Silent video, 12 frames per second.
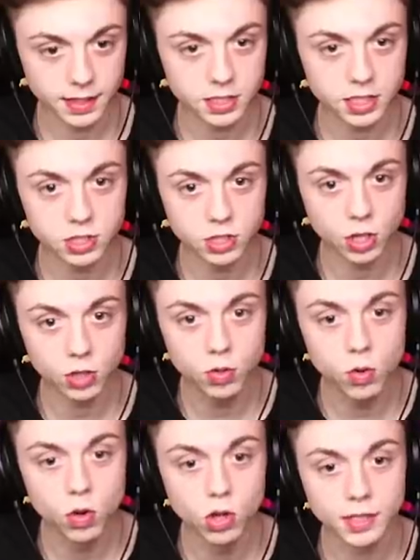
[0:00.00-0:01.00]
This is the
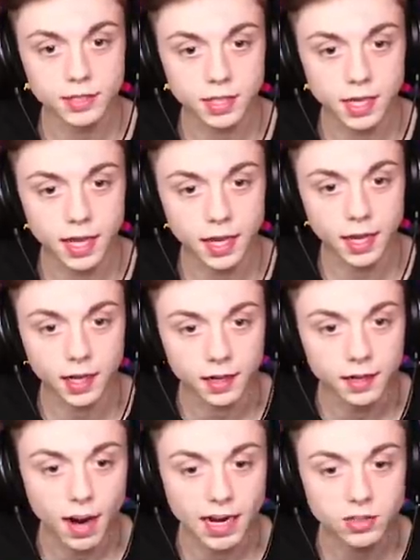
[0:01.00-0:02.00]
coolest thing.
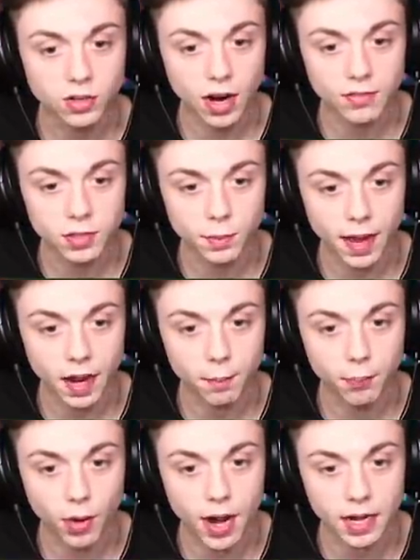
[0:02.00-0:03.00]
Minecraft's about to
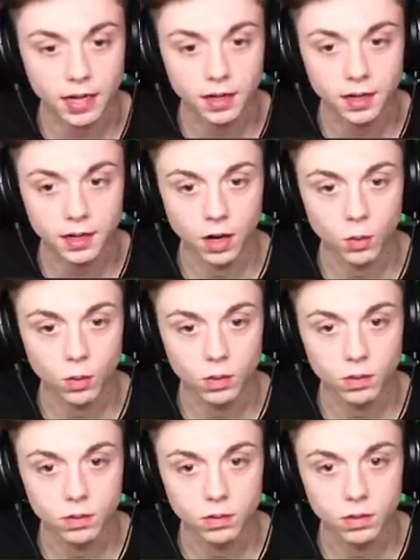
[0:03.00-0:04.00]
break. Oh,
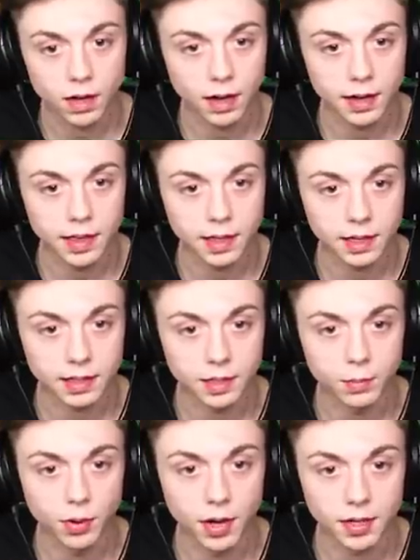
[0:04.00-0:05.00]
I think it
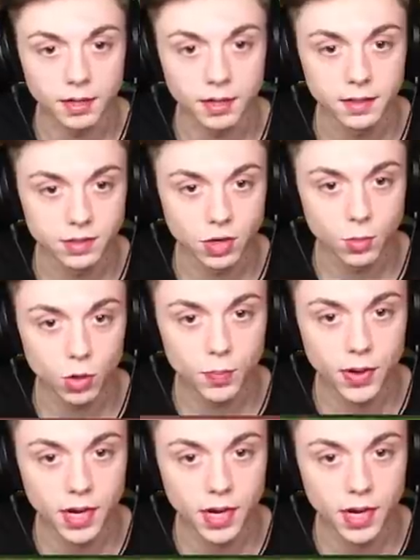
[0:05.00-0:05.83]
did break. There's no more